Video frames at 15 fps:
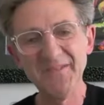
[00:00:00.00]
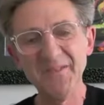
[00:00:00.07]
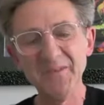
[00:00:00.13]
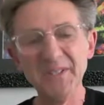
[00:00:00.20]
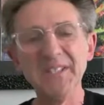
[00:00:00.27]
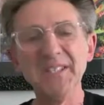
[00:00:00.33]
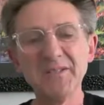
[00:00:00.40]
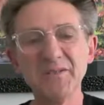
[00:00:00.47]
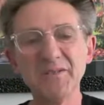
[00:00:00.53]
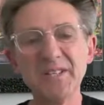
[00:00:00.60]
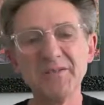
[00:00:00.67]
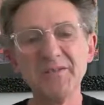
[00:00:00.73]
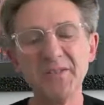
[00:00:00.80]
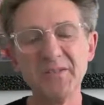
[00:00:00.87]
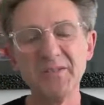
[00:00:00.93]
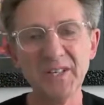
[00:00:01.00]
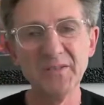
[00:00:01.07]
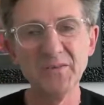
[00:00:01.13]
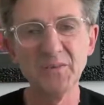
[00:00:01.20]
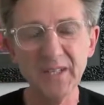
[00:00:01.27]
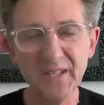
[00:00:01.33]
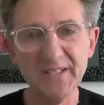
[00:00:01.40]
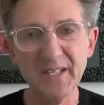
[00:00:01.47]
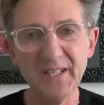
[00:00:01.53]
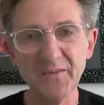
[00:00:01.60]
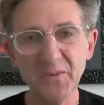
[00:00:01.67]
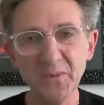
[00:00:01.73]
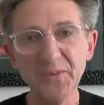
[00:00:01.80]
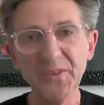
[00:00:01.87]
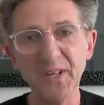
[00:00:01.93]
from a discretionary trust will
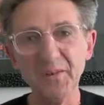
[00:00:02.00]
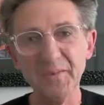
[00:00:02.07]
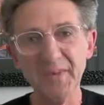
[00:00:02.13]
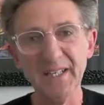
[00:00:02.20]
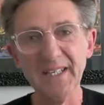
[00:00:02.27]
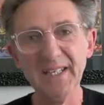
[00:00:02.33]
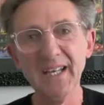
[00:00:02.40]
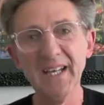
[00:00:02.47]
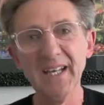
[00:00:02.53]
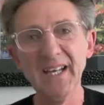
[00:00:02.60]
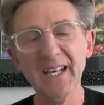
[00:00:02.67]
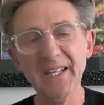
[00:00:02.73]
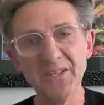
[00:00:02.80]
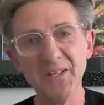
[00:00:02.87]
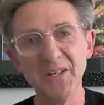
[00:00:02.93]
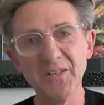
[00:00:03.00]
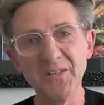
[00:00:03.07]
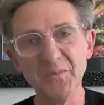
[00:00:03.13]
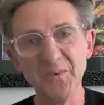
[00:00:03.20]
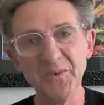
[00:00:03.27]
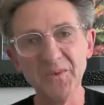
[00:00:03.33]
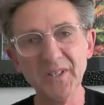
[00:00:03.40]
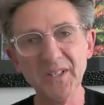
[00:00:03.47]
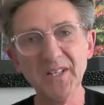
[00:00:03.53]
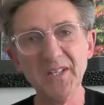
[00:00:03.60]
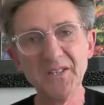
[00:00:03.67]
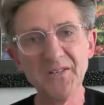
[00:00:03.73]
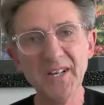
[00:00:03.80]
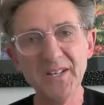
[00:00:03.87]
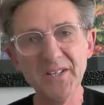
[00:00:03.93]
itself also be a chargeable
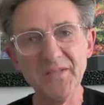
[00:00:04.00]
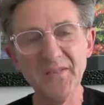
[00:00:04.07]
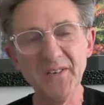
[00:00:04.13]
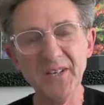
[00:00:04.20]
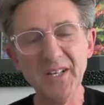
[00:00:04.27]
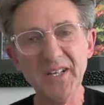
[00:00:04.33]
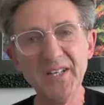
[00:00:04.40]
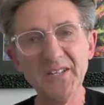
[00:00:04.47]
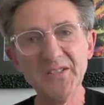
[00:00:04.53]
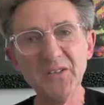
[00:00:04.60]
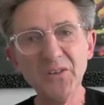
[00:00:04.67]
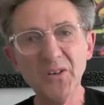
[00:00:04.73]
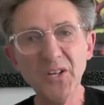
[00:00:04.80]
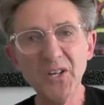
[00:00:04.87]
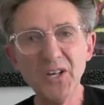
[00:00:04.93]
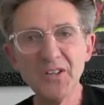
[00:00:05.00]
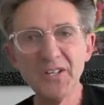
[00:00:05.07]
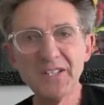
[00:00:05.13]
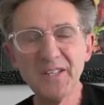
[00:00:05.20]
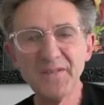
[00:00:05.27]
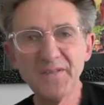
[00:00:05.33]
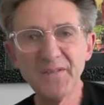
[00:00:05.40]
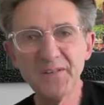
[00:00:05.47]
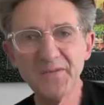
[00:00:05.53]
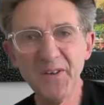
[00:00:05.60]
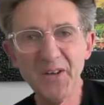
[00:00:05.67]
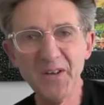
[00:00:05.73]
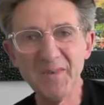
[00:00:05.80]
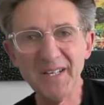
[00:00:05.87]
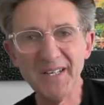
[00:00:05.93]
transfer. So the
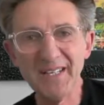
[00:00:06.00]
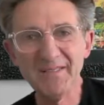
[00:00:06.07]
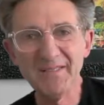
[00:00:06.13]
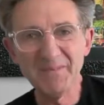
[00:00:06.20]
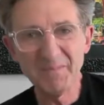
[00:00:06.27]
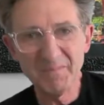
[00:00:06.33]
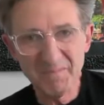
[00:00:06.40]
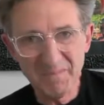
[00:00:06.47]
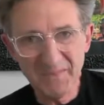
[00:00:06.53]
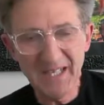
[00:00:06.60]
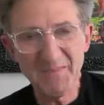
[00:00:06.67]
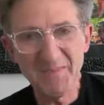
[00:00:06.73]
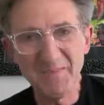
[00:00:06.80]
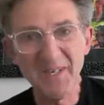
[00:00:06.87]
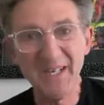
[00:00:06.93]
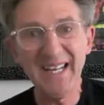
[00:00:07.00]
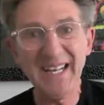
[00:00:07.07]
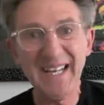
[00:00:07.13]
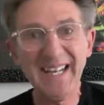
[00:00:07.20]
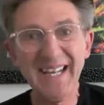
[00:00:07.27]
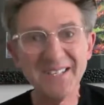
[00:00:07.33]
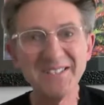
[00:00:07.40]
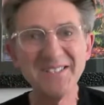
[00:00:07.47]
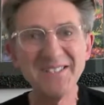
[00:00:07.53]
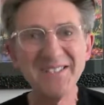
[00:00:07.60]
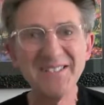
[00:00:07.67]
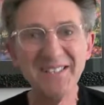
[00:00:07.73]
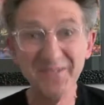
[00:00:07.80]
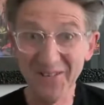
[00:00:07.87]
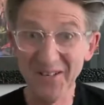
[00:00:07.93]
deferment, keep in mind, it is
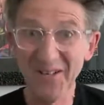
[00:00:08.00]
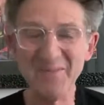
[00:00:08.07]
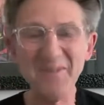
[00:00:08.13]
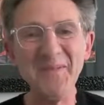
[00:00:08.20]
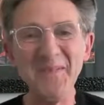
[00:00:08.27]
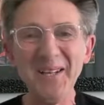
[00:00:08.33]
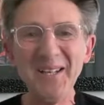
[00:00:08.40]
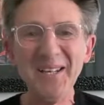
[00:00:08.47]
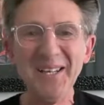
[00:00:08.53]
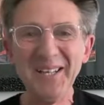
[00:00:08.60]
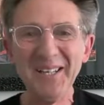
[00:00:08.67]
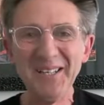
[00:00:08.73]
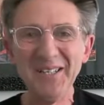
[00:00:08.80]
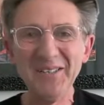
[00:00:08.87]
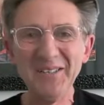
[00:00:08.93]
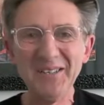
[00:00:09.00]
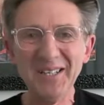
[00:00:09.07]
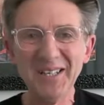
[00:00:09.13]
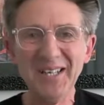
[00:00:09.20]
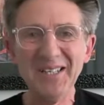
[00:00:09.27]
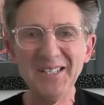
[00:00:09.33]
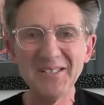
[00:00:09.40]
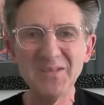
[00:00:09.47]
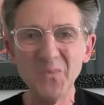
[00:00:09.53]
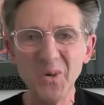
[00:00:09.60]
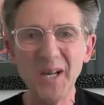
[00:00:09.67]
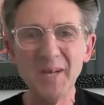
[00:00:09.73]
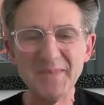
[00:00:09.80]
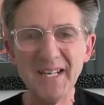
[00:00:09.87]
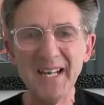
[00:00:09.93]
deferment. The gain isn't
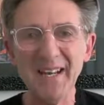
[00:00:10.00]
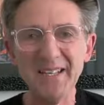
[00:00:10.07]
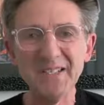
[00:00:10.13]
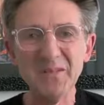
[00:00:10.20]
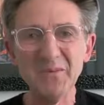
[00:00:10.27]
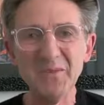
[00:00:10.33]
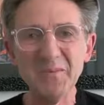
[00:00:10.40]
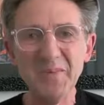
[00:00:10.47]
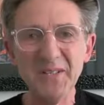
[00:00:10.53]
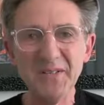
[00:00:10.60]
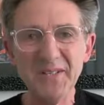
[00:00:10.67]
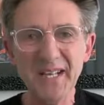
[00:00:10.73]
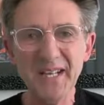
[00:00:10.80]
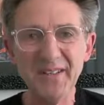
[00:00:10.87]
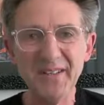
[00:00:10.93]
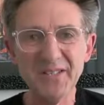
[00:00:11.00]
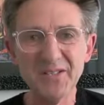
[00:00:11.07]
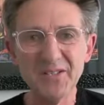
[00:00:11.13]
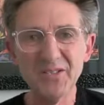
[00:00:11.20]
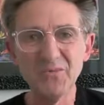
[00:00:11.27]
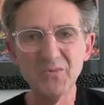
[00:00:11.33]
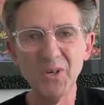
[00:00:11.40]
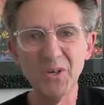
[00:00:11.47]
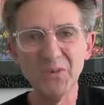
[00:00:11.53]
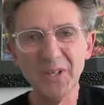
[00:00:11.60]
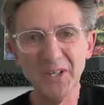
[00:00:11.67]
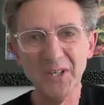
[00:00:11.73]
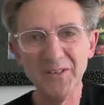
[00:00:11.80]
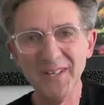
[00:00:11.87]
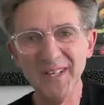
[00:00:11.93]
wiped out as it would be on death. It's just rolled
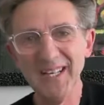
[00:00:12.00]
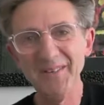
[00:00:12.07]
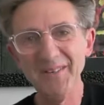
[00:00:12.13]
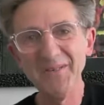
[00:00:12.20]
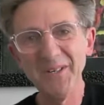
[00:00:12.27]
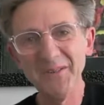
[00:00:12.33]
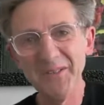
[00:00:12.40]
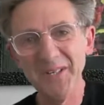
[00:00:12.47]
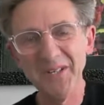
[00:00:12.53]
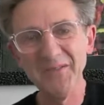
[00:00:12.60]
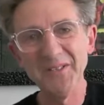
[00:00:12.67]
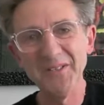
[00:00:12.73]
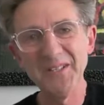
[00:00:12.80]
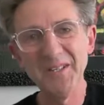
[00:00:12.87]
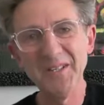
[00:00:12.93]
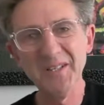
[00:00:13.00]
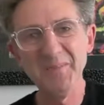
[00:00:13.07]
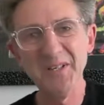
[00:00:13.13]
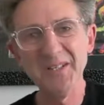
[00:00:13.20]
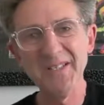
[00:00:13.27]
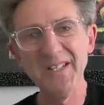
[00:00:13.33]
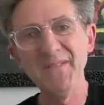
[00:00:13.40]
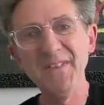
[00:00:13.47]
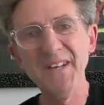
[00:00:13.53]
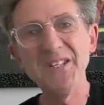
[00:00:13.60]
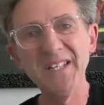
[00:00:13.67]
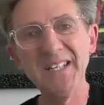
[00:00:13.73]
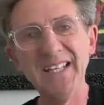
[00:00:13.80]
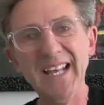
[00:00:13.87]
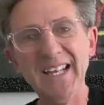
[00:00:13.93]
over and rolled over to the person that
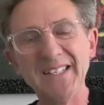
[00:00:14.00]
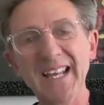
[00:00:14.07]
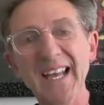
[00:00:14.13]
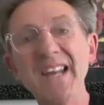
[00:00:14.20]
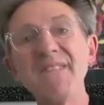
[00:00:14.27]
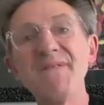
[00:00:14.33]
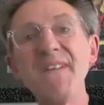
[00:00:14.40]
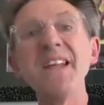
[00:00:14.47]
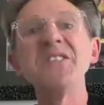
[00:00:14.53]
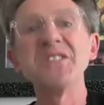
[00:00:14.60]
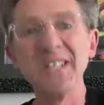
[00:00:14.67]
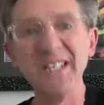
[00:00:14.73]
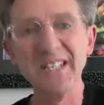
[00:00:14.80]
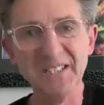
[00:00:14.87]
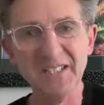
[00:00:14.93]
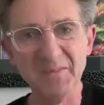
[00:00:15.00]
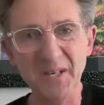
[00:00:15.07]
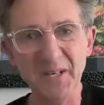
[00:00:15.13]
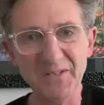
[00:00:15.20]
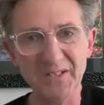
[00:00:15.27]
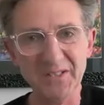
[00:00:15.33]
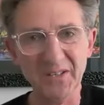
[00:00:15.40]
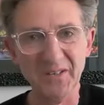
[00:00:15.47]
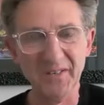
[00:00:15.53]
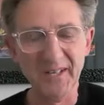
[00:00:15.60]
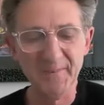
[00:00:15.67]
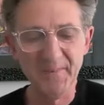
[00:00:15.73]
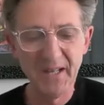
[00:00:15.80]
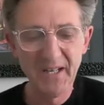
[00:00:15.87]
eventually gets it and eventually disposes of it.